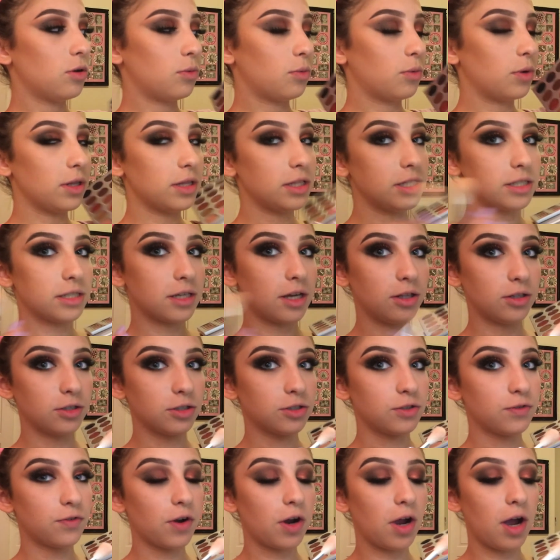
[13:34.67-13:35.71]
one of these
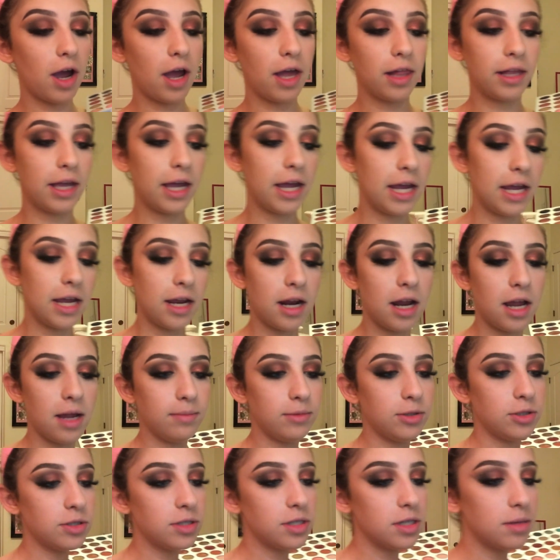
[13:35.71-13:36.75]
colors for a highlight. I'm
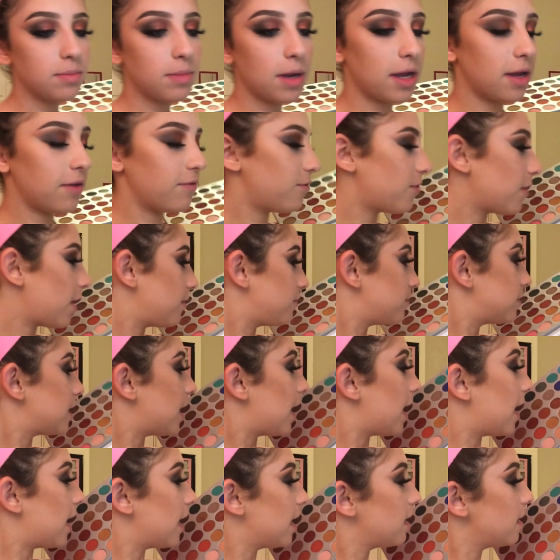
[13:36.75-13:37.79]
using my
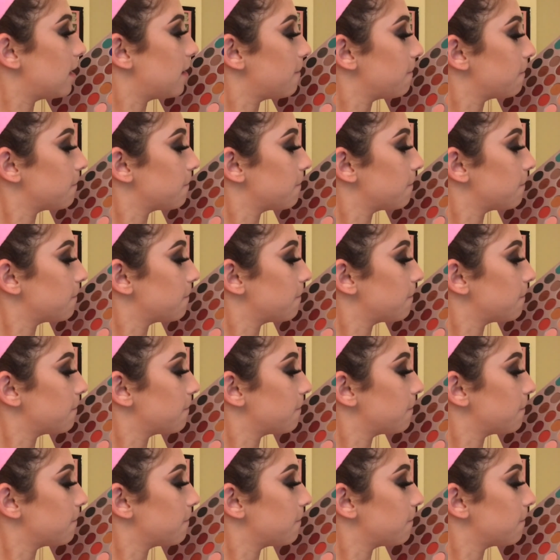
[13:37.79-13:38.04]
M510